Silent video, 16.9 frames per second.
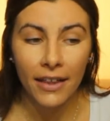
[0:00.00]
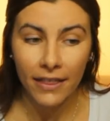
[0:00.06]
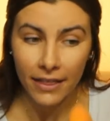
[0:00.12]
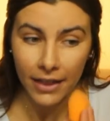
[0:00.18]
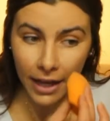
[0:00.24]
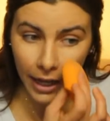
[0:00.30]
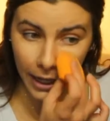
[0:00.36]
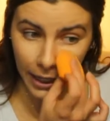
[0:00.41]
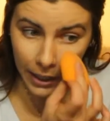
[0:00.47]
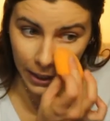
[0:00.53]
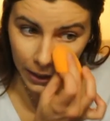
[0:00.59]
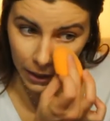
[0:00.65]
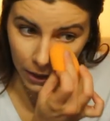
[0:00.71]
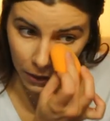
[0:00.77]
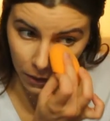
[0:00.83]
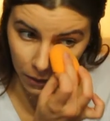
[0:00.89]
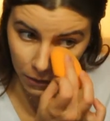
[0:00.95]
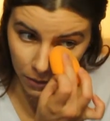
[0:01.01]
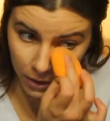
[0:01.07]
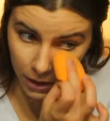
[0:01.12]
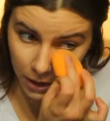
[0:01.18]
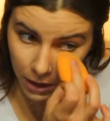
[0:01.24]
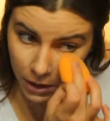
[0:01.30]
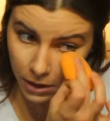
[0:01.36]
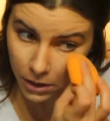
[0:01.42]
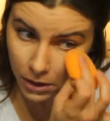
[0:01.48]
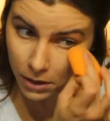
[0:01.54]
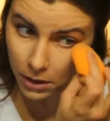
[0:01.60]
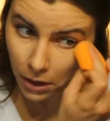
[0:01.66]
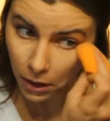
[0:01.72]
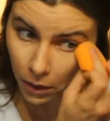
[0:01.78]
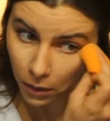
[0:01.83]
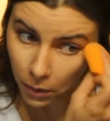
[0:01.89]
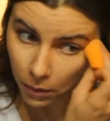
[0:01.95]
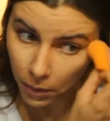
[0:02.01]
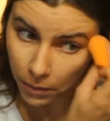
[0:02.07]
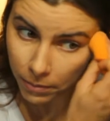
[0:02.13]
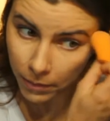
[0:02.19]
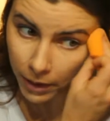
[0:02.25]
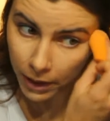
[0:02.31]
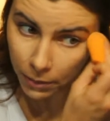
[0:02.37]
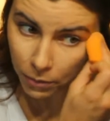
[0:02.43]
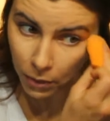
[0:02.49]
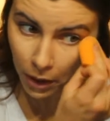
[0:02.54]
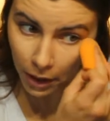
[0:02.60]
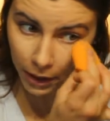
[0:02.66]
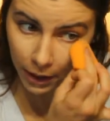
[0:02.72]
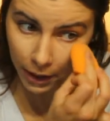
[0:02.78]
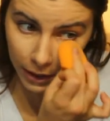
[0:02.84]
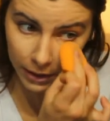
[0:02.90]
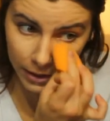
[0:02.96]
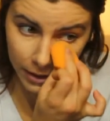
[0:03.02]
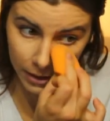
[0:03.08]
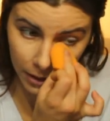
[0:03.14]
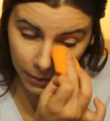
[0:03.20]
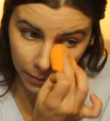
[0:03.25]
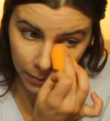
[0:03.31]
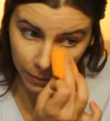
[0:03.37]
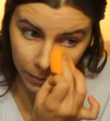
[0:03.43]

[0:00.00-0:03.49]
They used so many products